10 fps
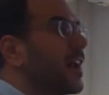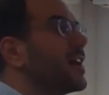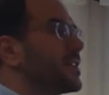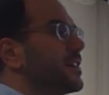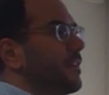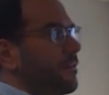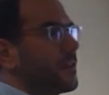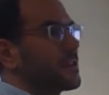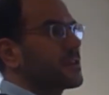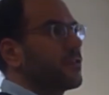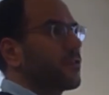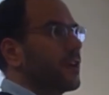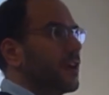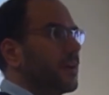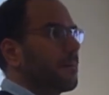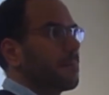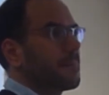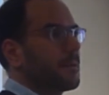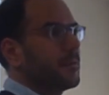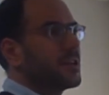is a different story,
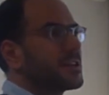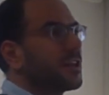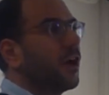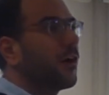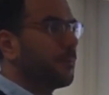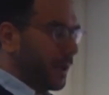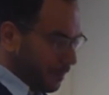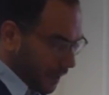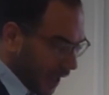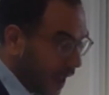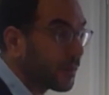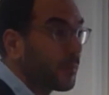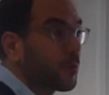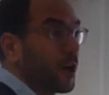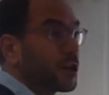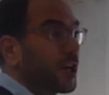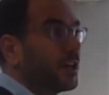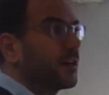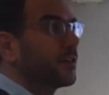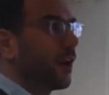which is a lot of people are under pressure
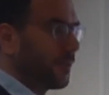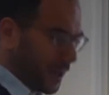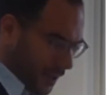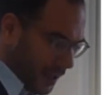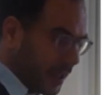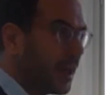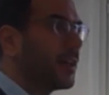economically.